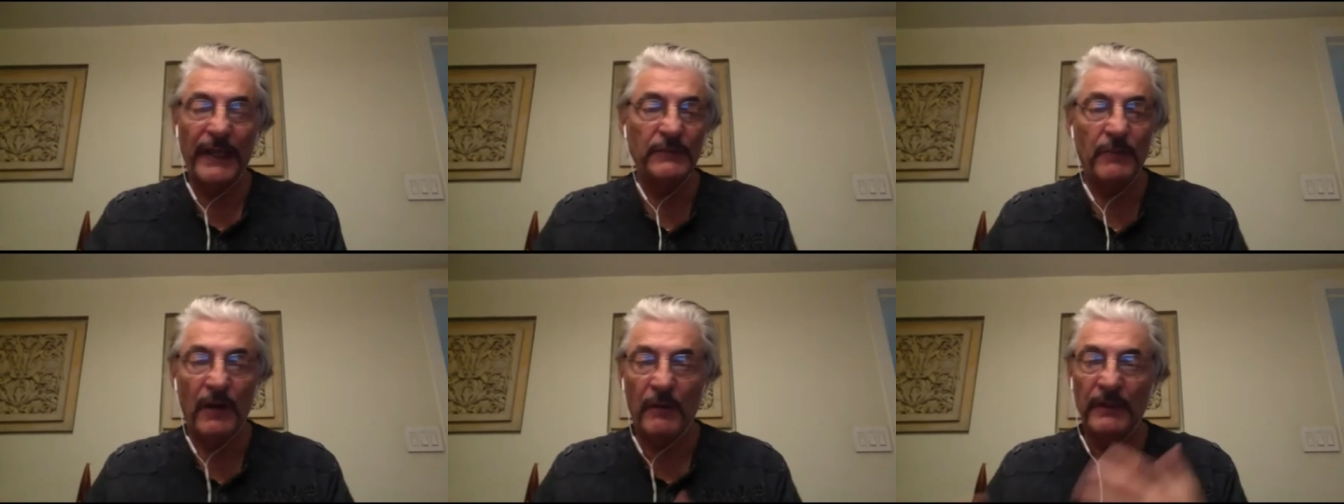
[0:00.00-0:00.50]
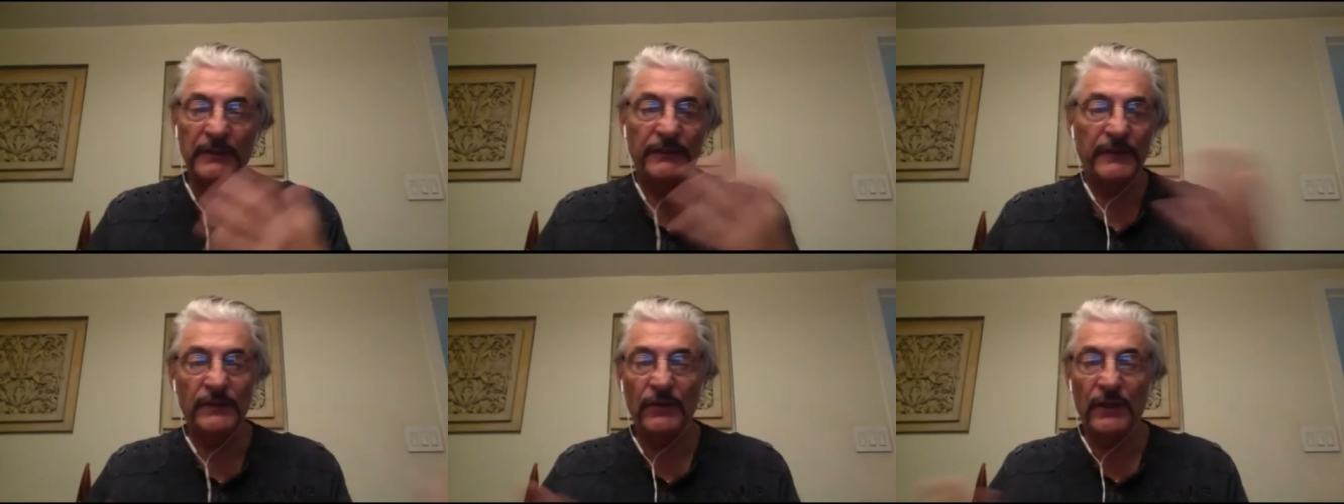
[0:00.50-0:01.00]
bar mitzvahs,
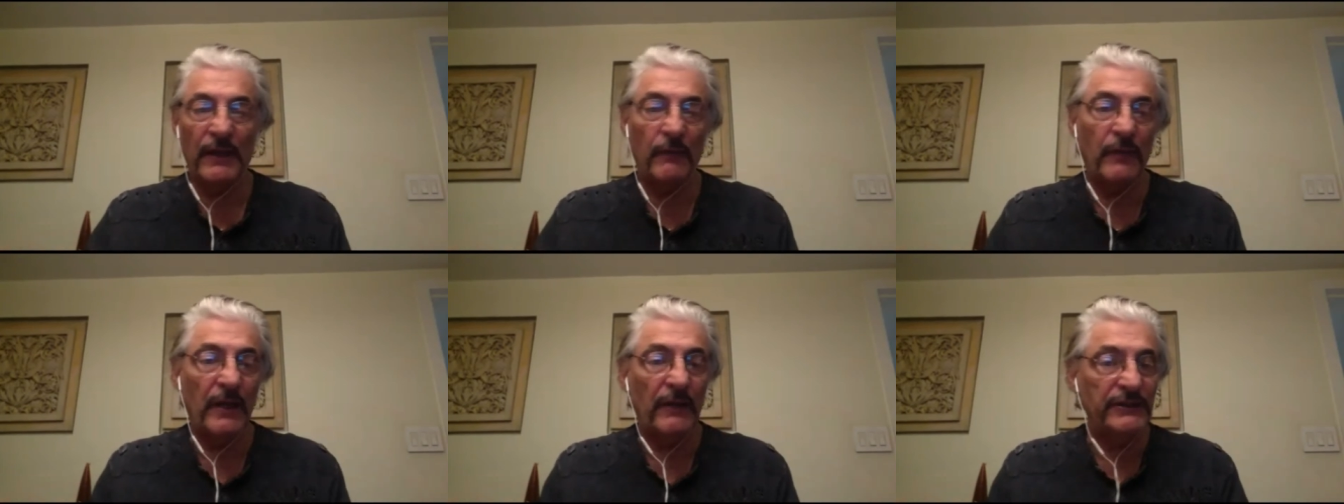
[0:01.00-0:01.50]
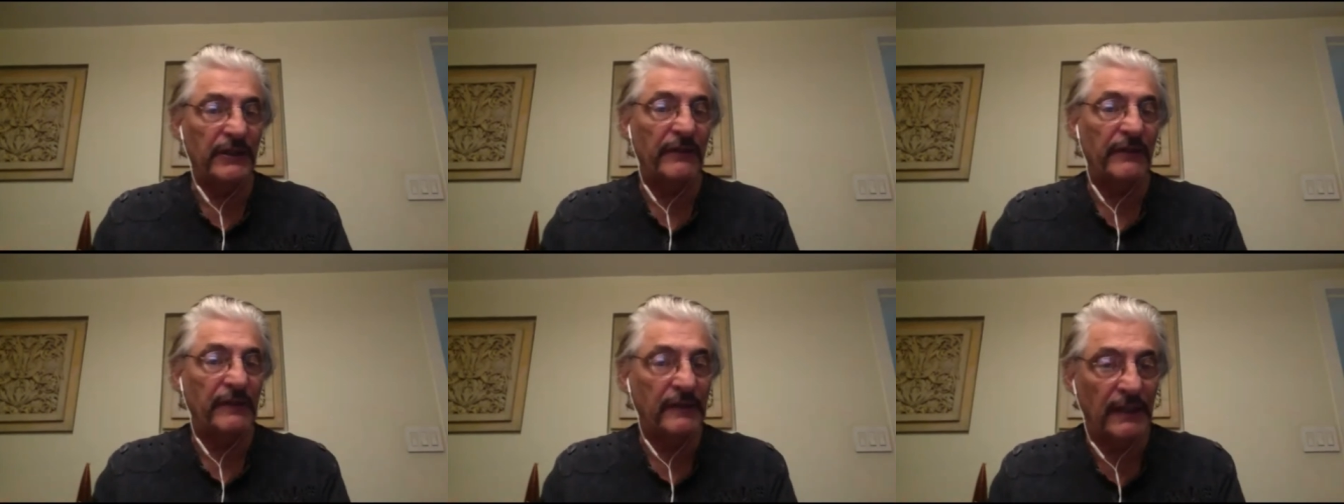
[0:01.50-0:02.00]
and all that. When I was
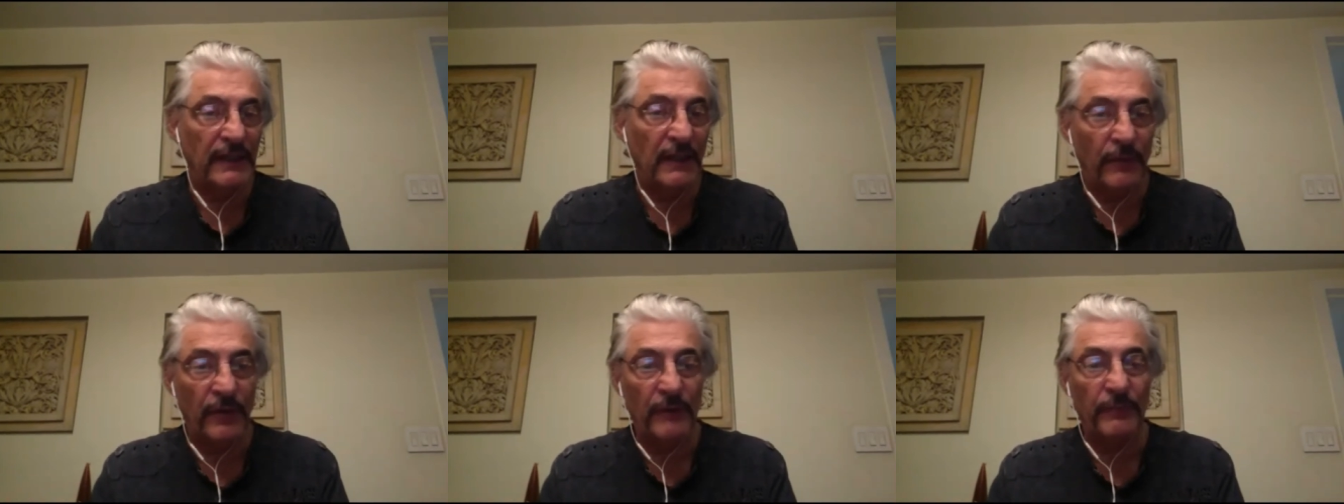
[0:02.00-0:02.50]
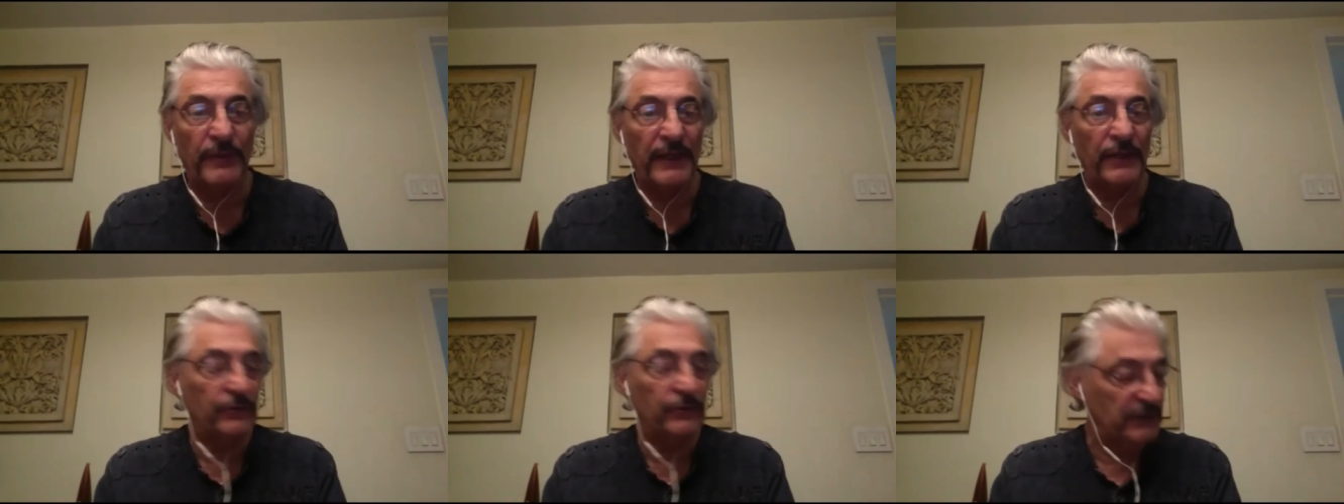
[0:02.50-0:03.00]
17, I bought a brand
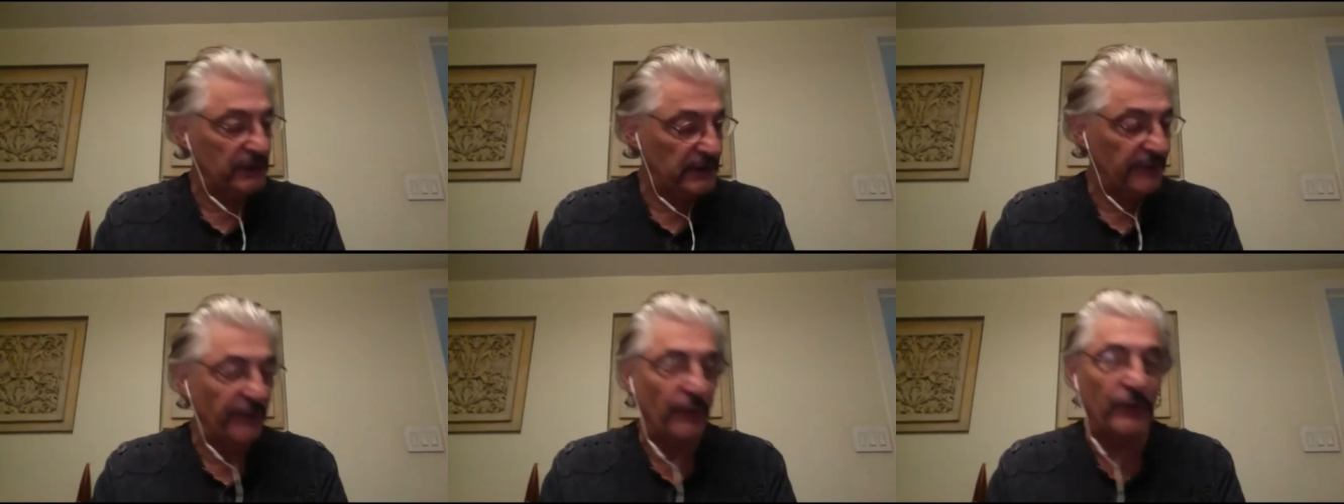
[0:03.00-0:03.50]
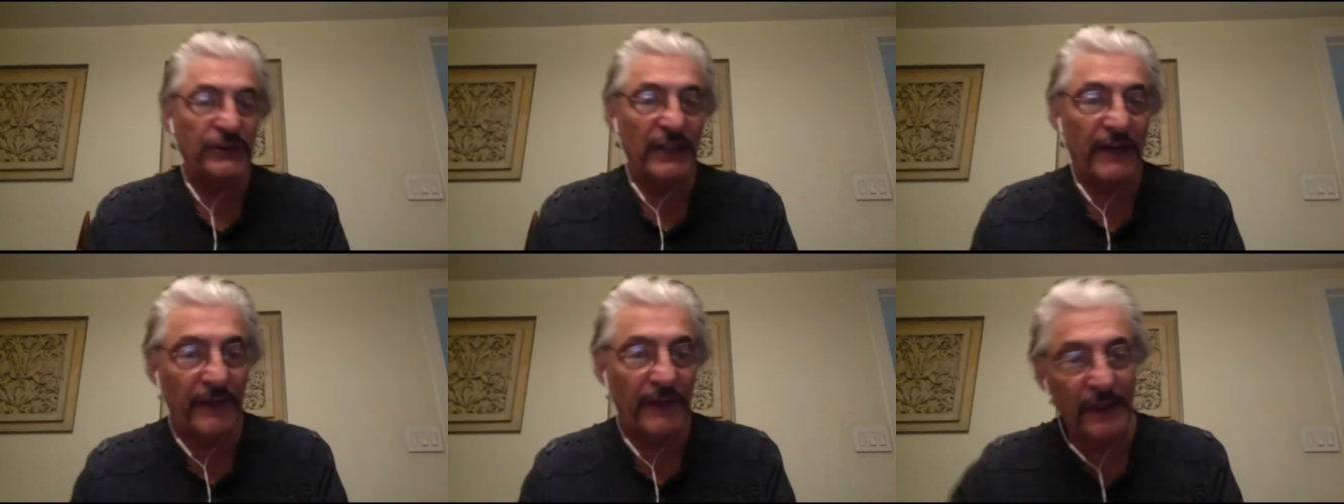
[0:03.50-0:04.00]
new 64
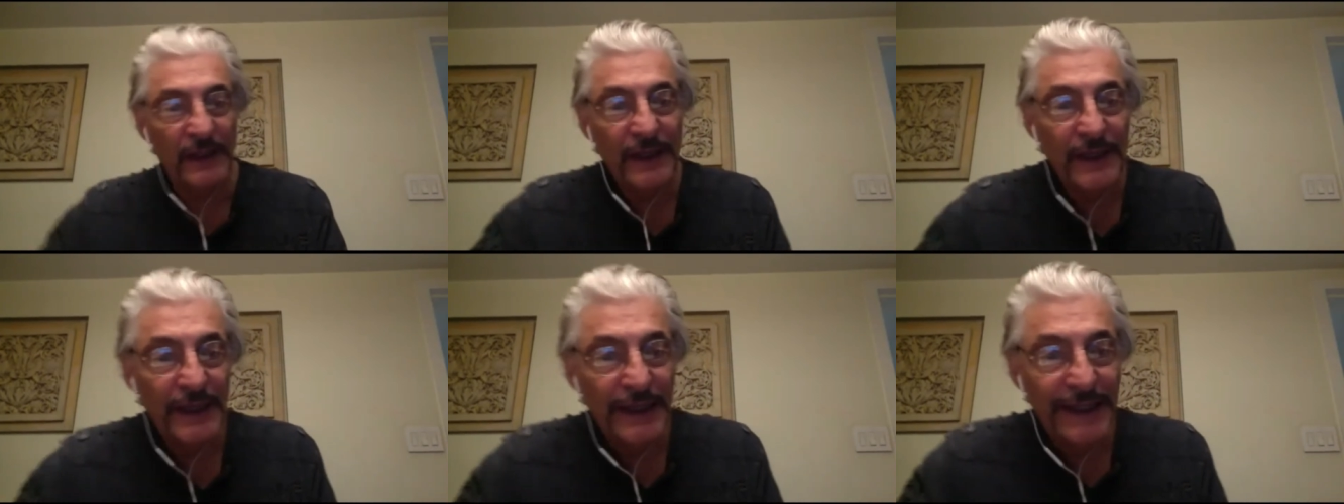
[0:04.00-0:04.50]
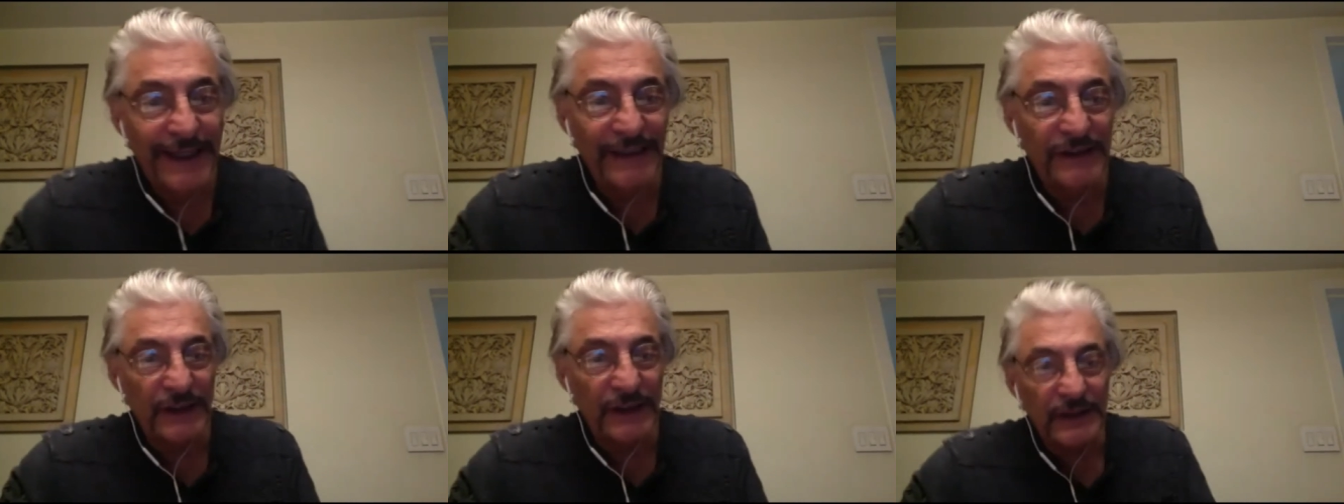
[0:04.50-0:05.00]
Chevy in
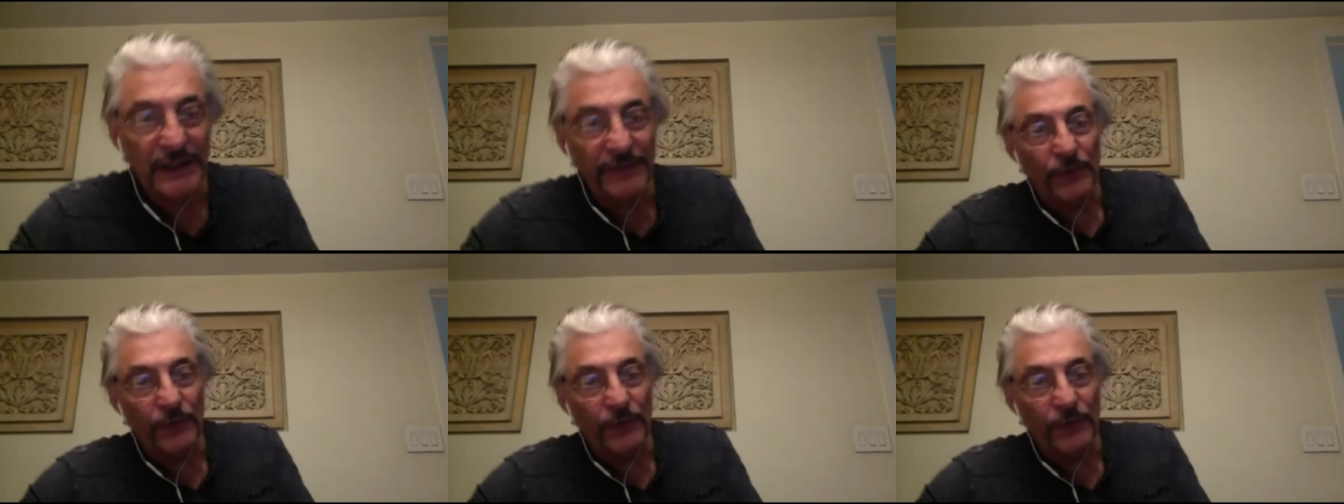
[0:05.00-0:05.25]
64,